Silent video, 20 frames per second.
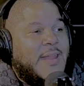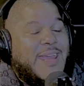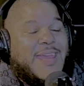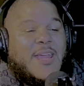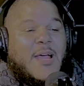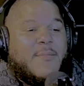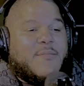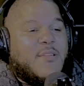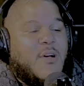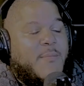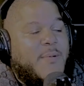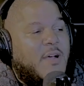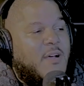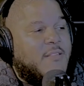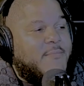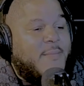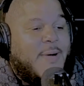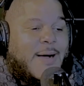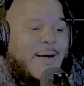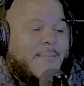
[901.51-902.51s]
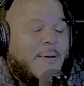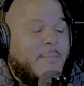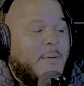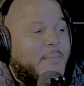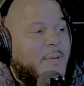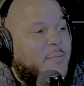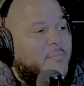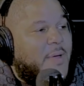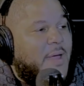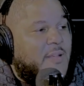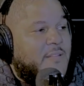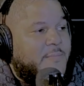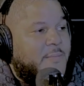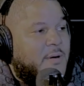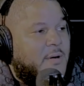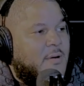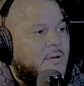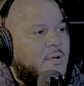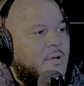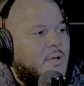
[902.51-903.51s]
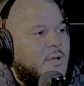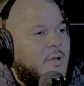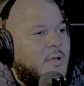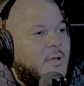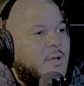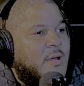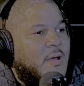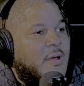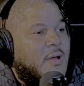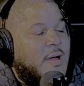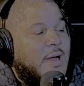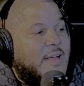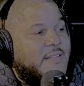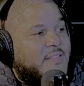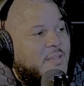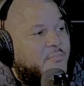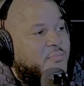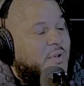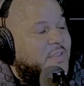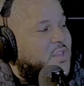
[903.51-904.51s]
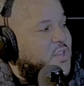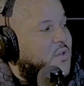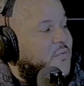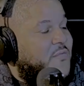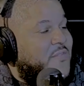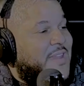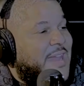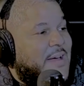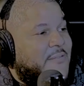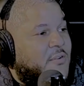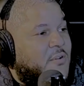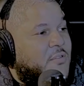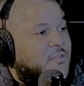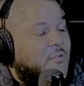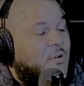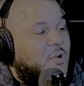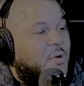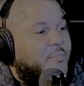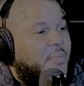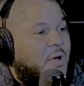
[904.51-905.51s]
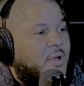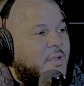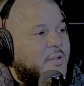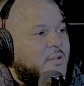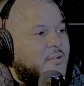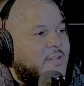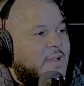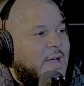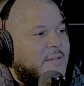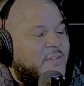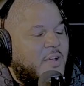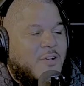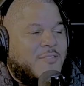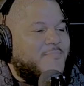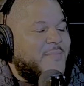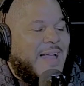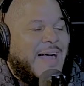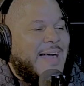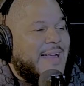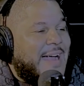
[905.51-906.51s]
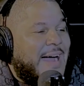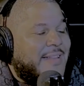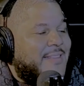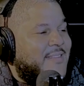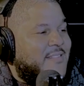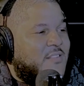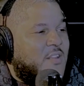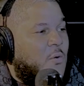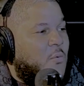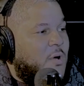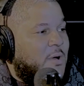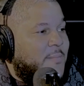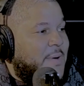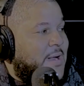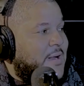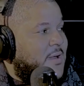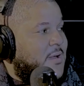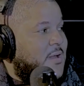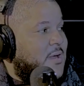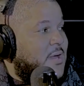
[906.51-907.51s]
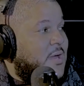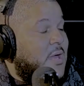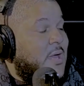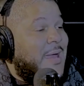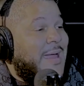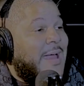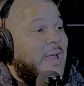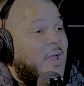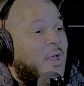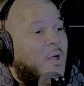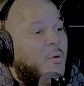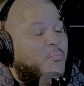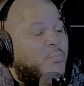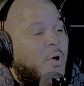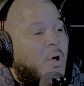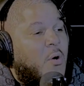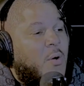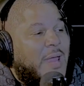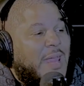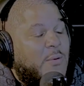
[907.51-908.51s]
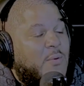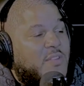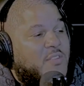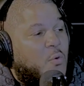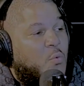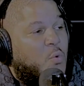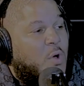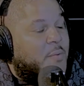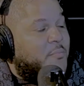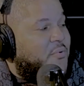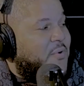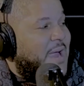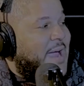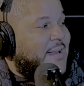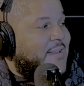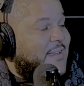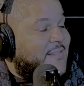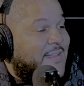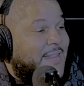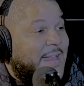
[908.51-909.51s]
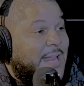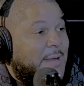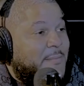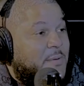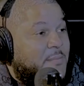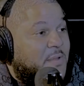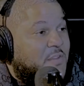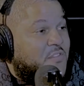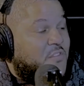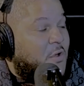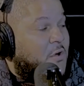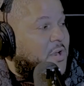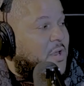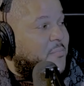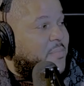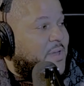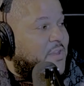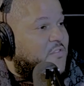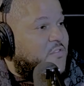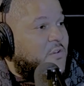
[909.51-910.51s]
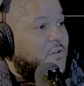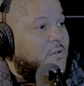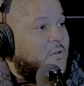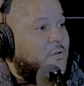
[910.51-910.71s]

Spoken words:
He comes home, he goes, "Mom, I'm going to play baseball." I said, "Brother, you've never thrown a ball in your life." He goes, "I got this. Don't worry about it." Bro, he went to one practice and they named him the starting pitcher.